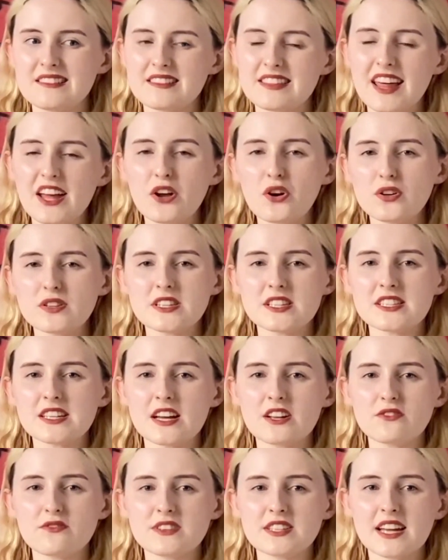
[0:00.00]
They could
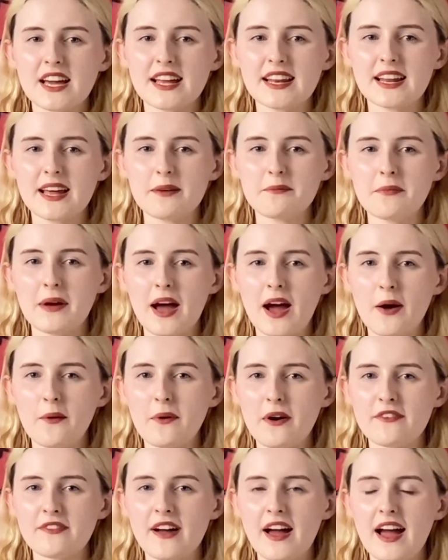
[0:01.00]
decide to retain him.
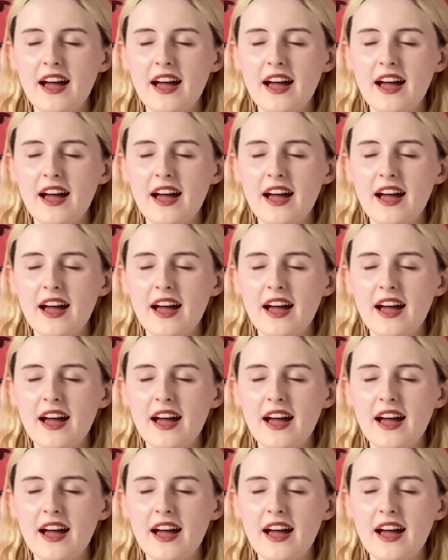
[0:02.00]
However,